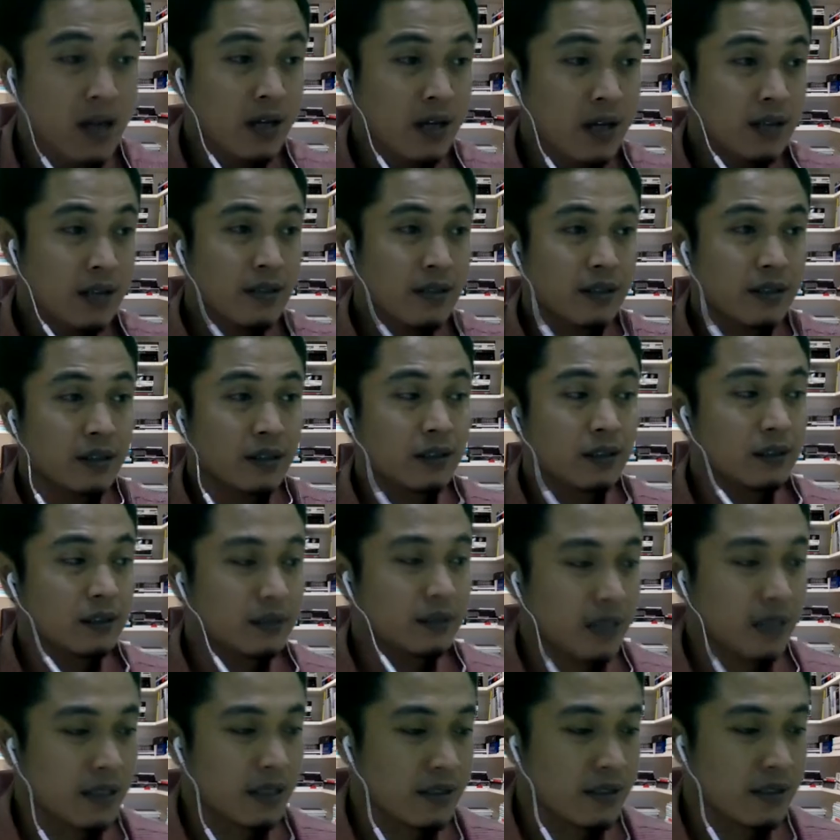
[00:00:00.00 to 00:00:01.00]
so
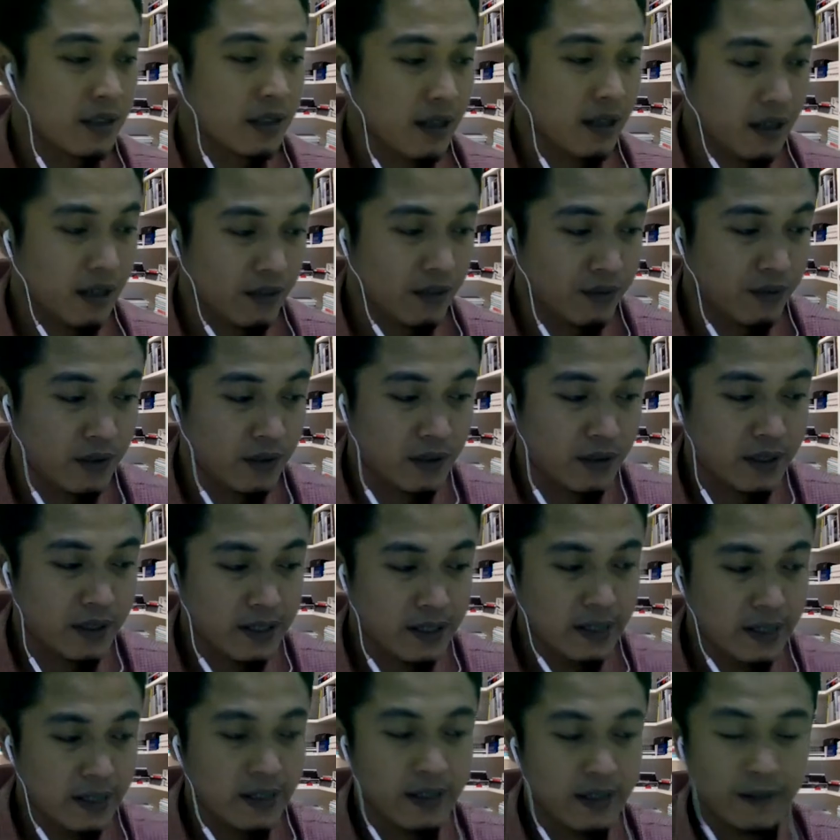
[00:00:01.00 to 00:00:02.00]
that's all for
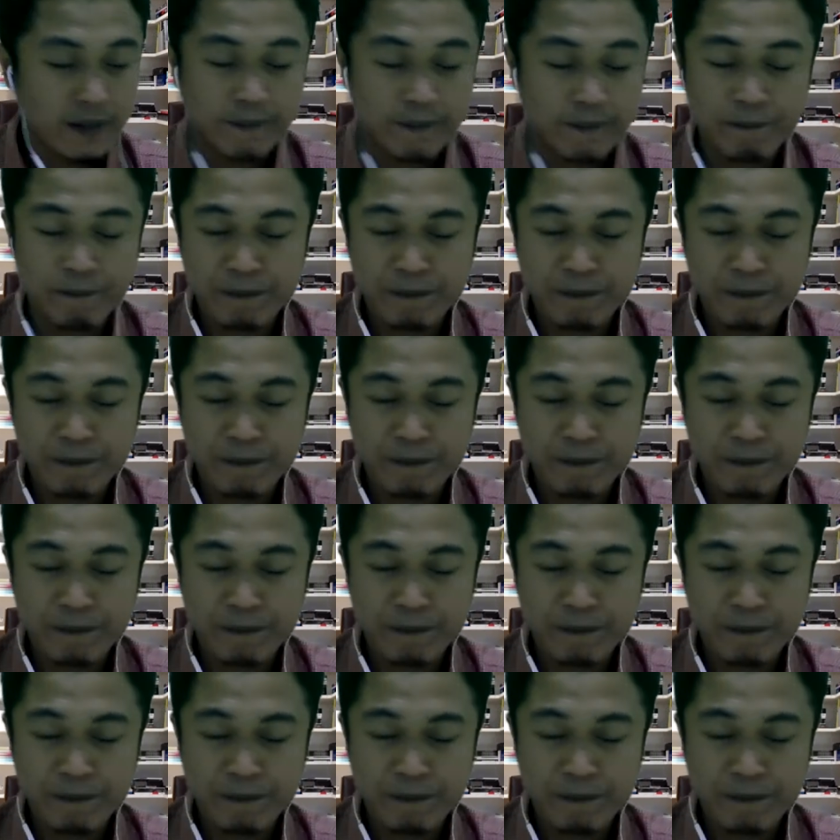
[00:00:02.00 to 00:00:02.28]
the